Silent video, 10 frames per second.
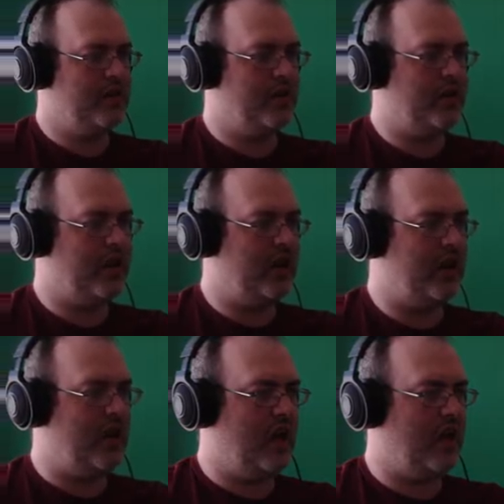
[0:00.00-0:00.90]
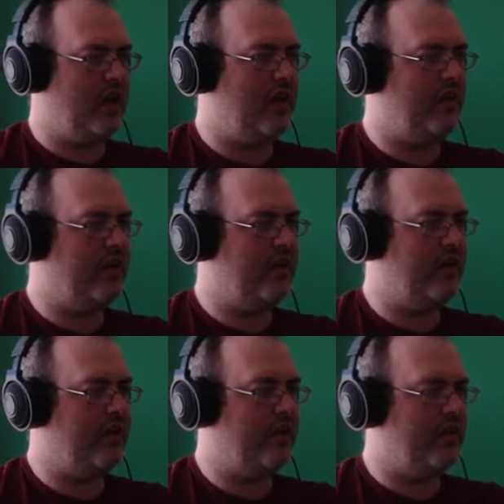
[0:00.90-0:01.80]
Okay.
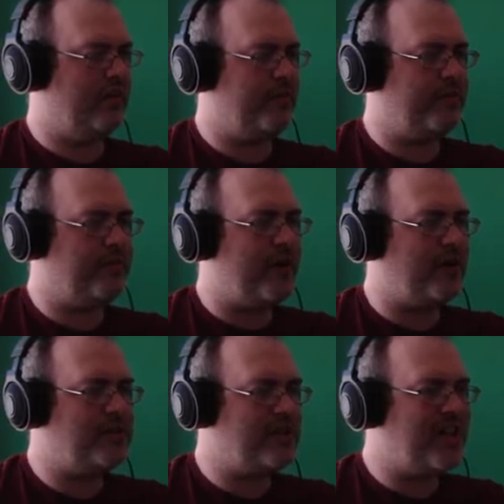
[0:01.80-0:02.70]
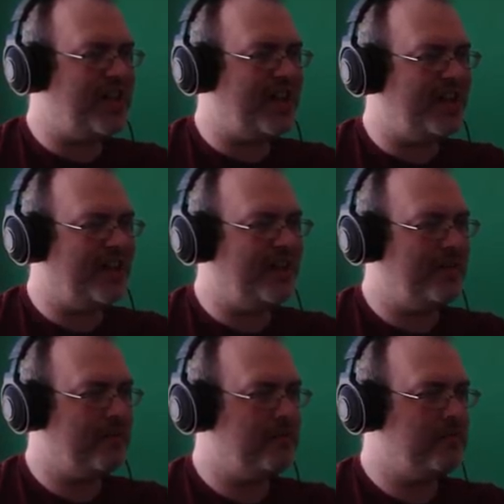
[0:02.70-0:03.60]
Oh, for fuck's sake!
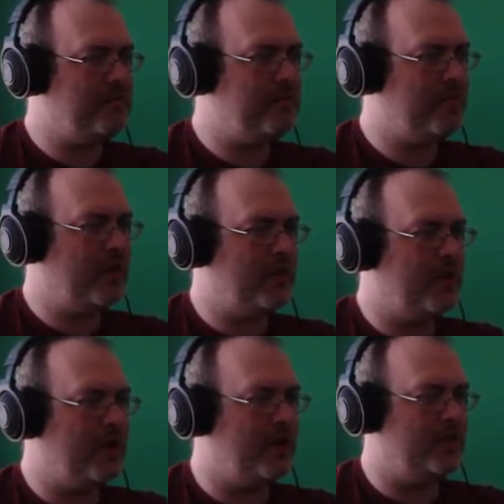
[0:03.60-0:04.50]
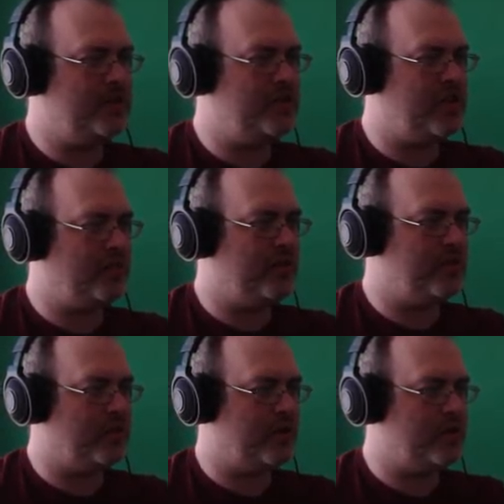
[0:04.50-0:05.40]
Oh, at least the
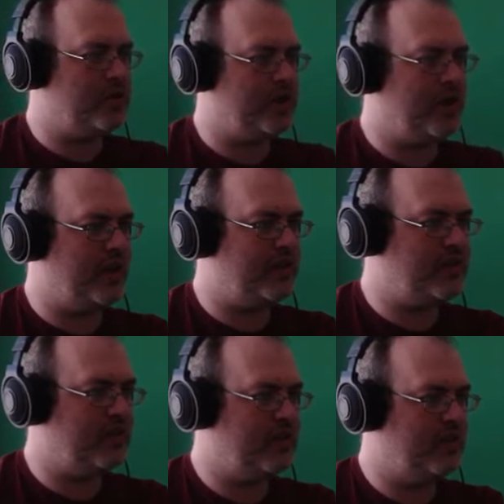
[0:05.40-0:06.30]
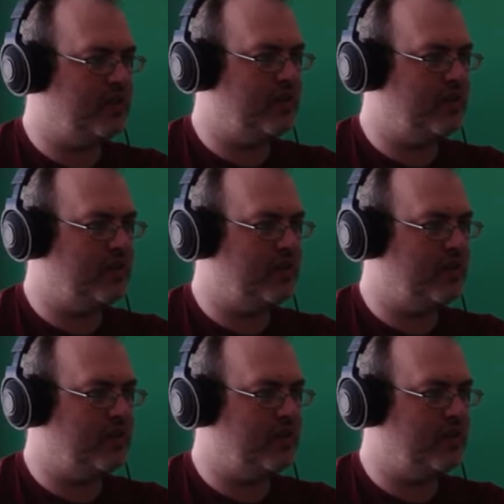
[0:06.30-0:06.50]
checkpoints are quite close together. So.